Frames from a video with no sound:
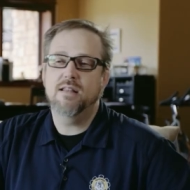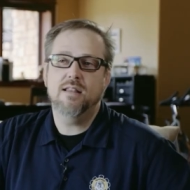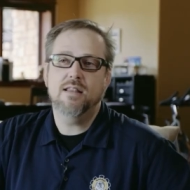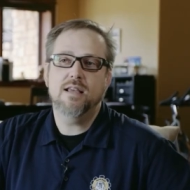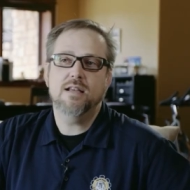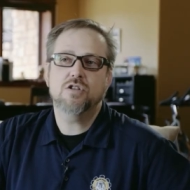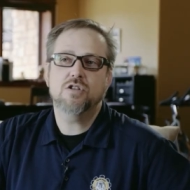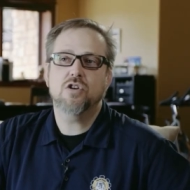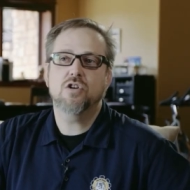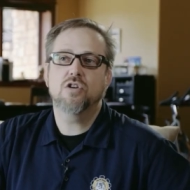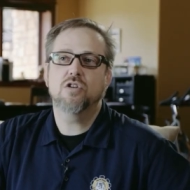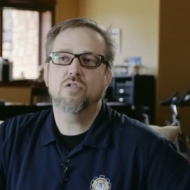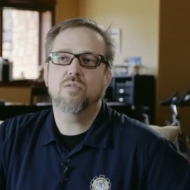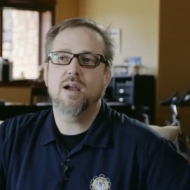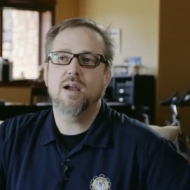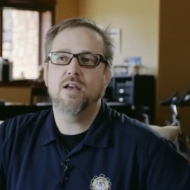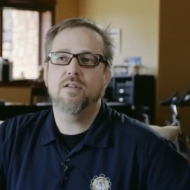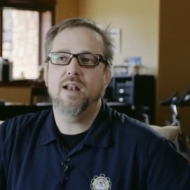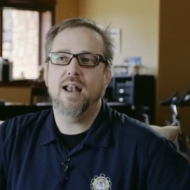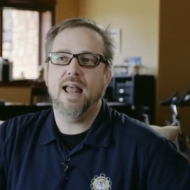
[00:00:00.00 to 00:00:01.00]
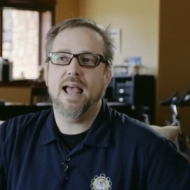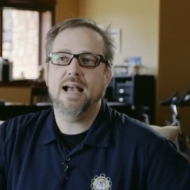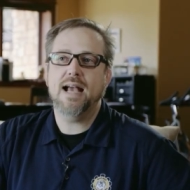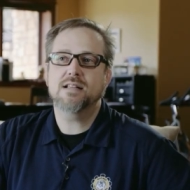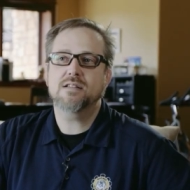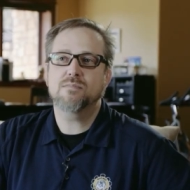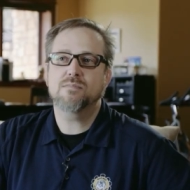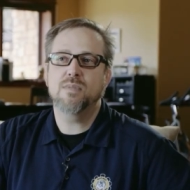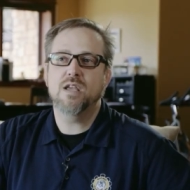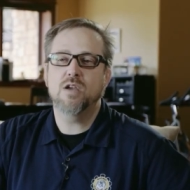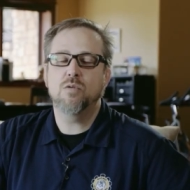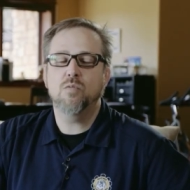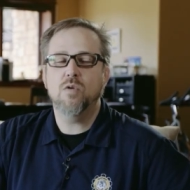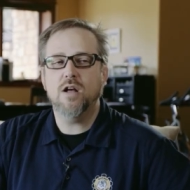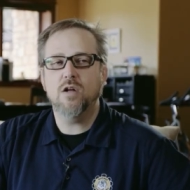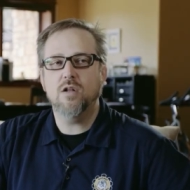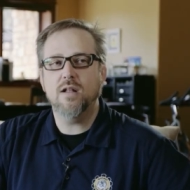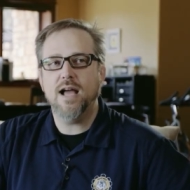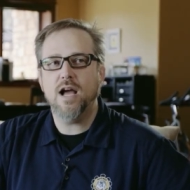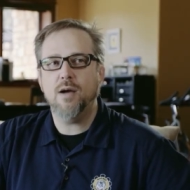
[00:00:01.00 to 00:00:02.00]
then they turn around and ask me,
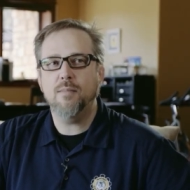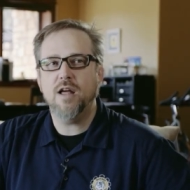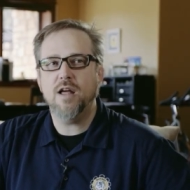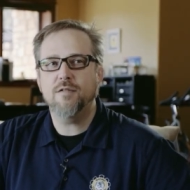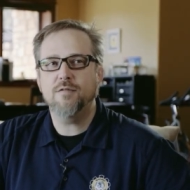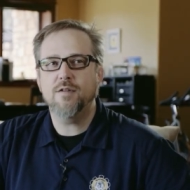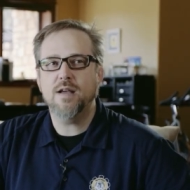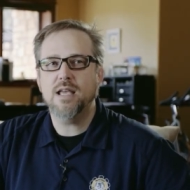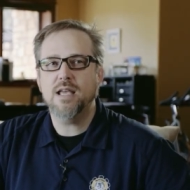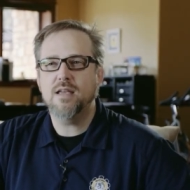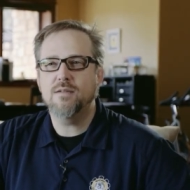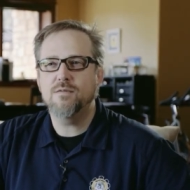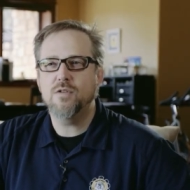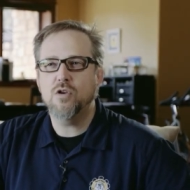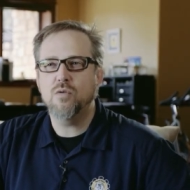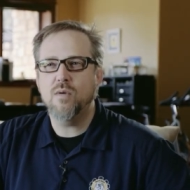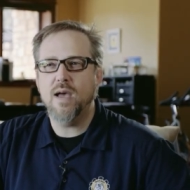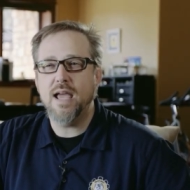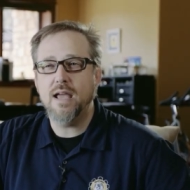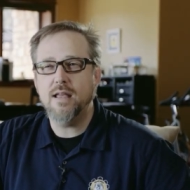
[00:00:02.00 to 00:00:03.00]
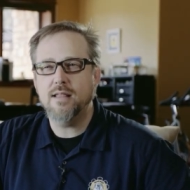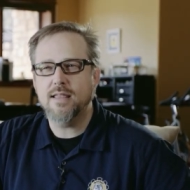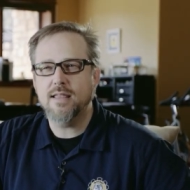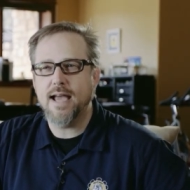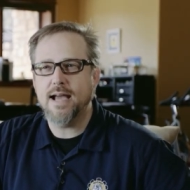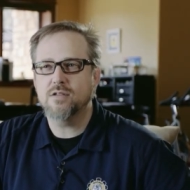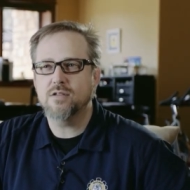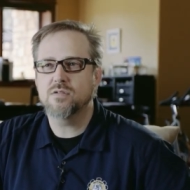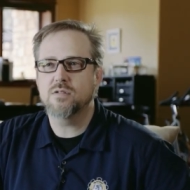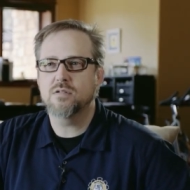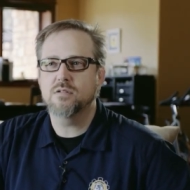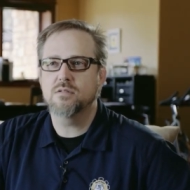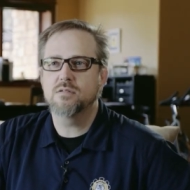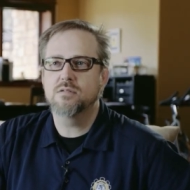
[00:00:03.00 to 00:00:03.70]
well, how about if I give you $8,000?